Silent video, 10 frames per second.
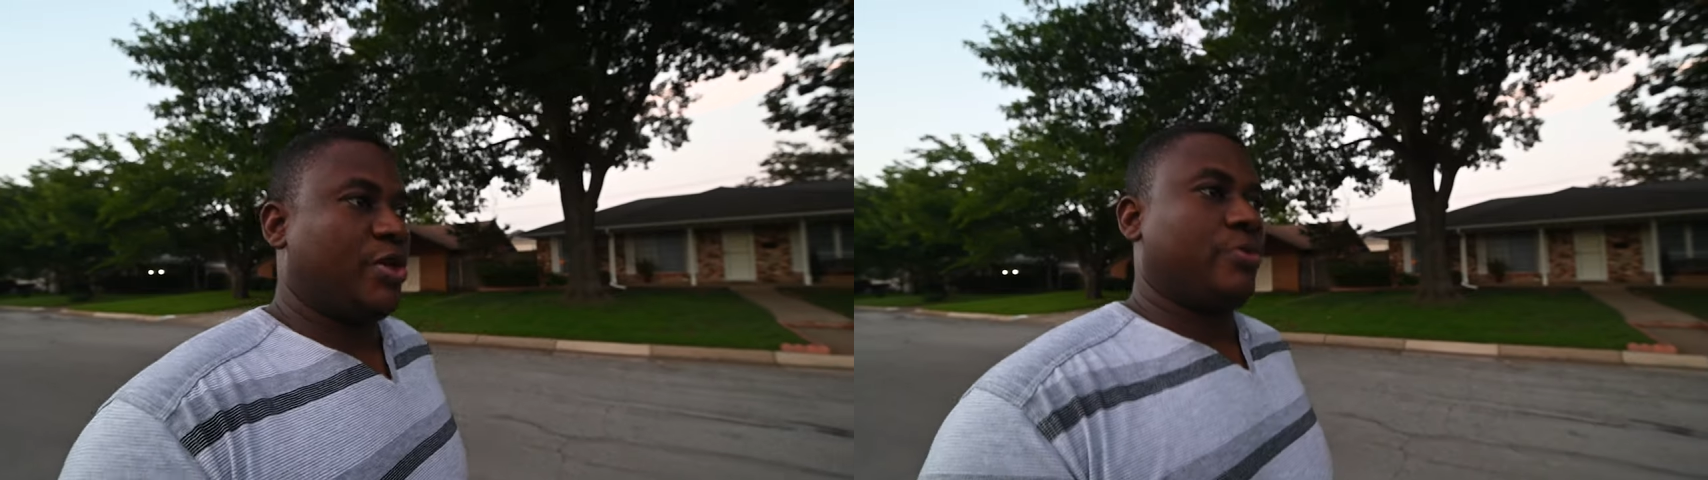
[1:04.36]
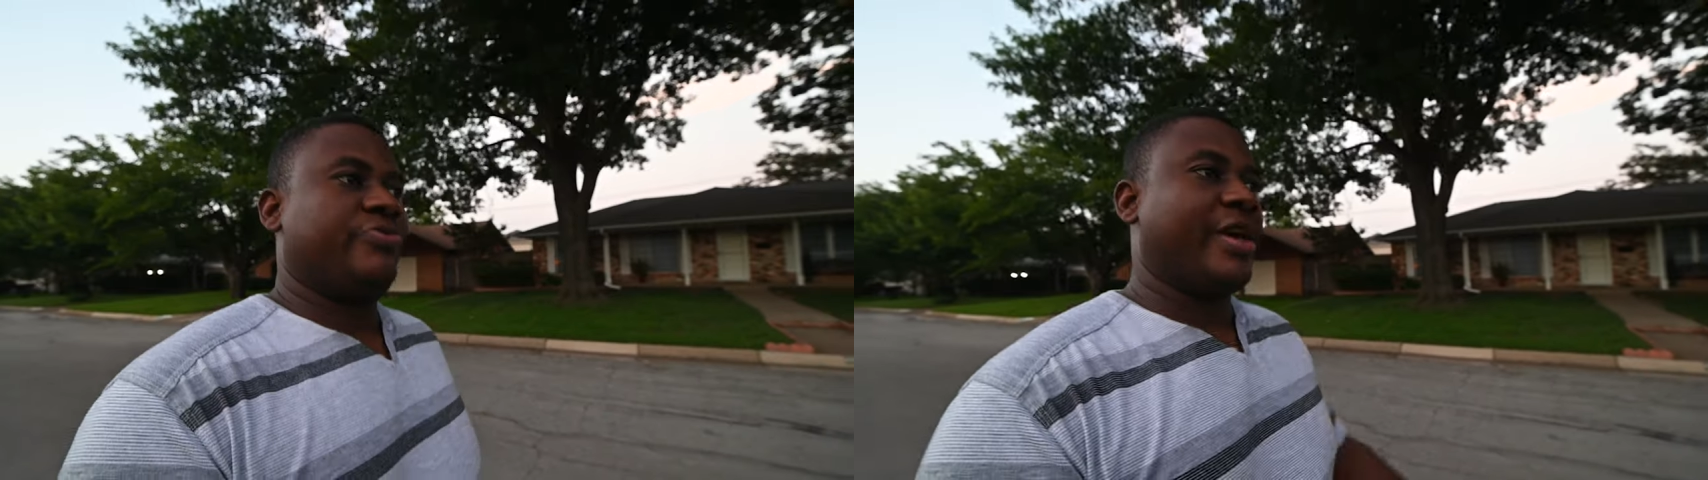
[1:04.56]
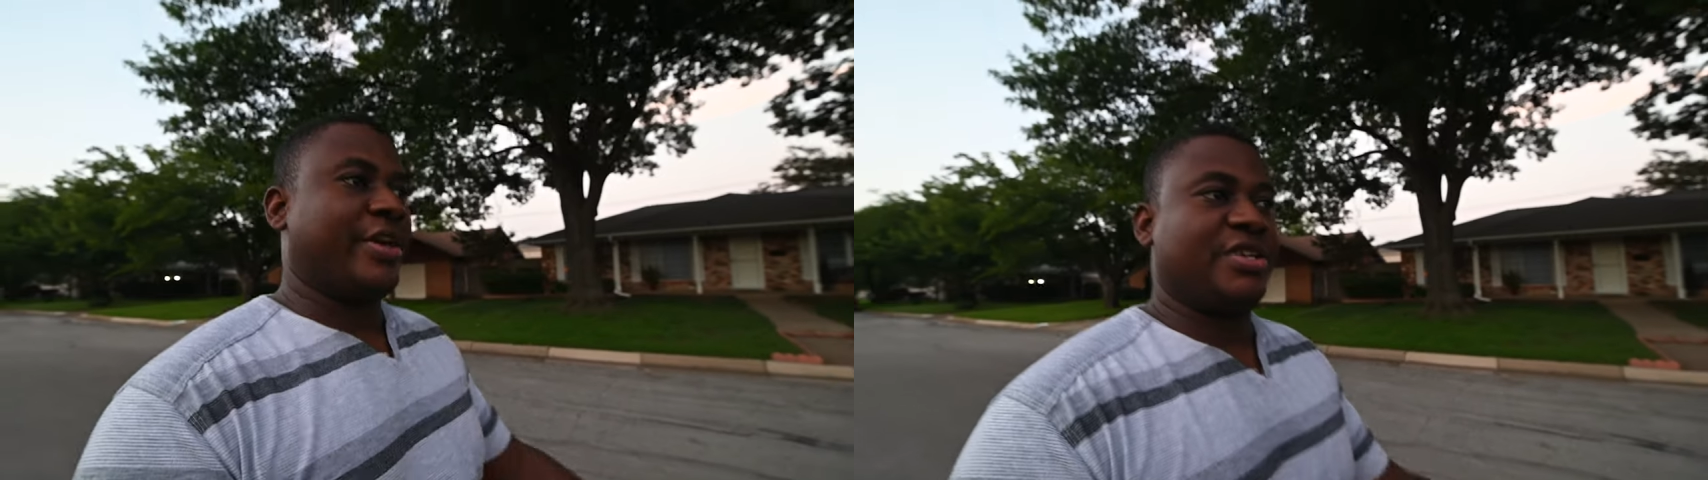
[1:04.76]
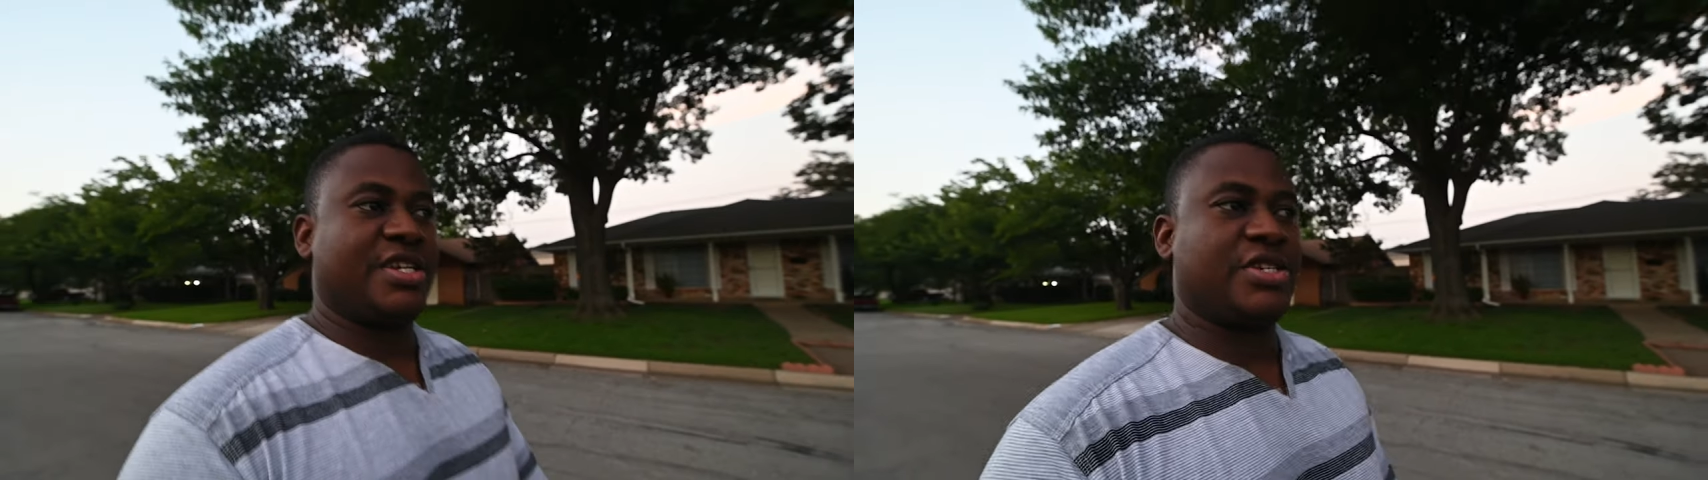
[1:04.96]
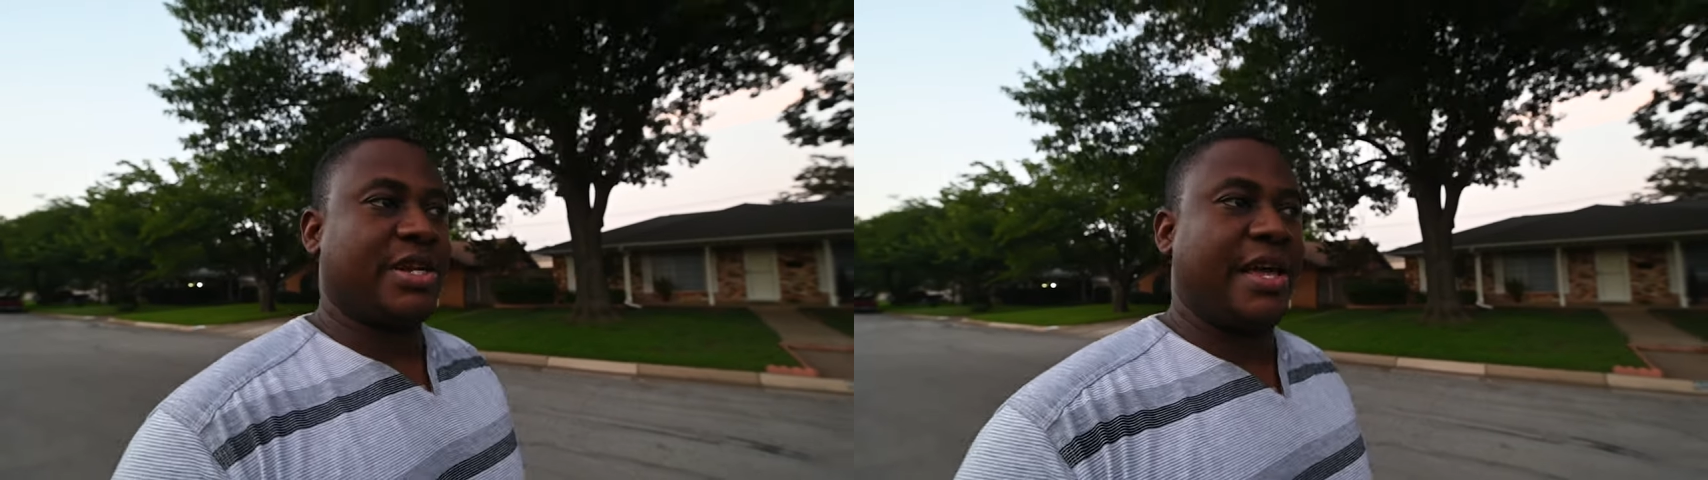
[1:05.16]
don't think you're
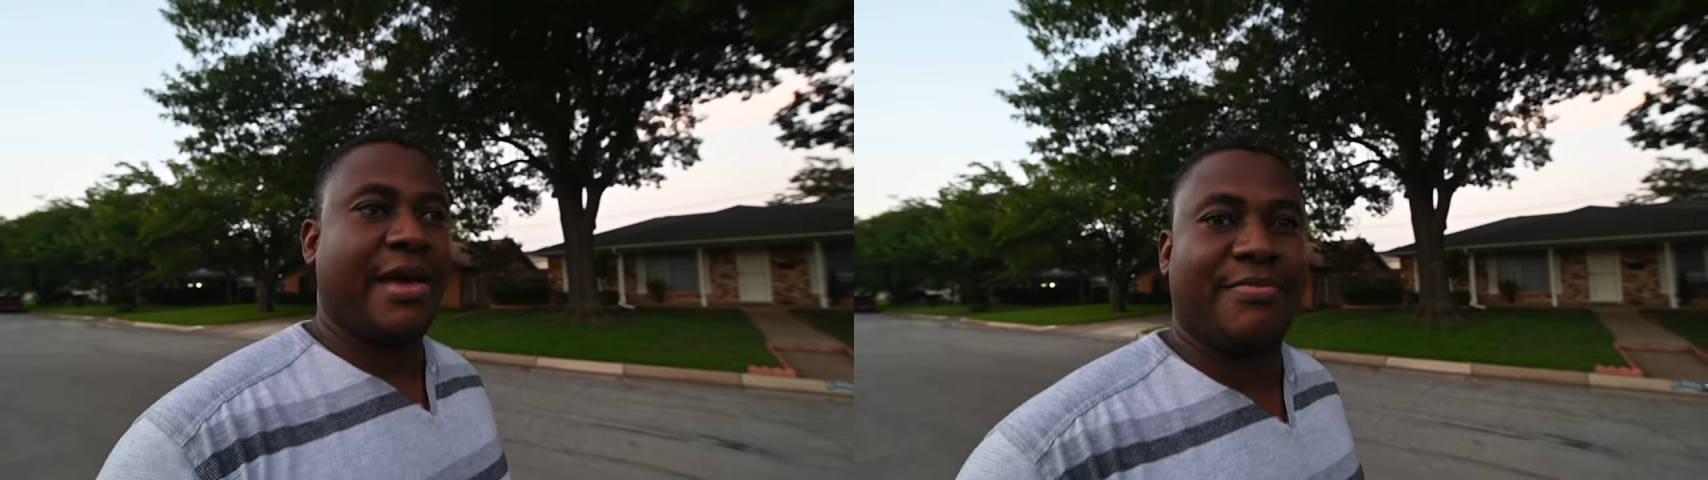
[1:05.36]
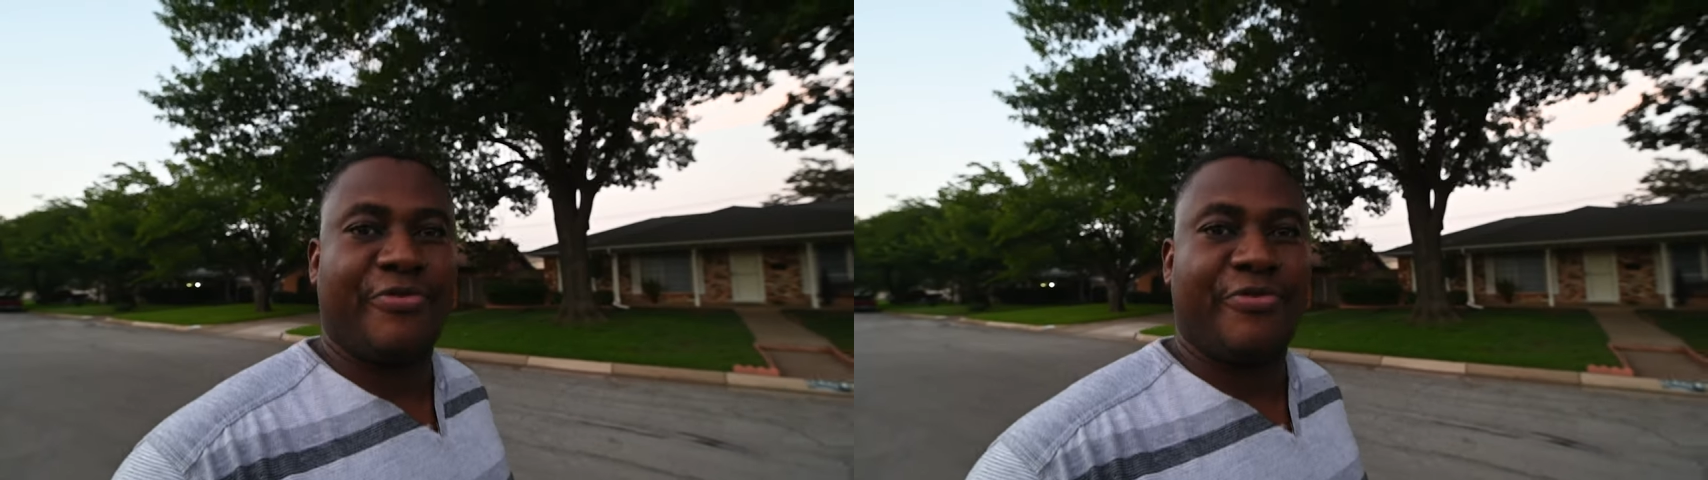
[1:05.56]
just gonna get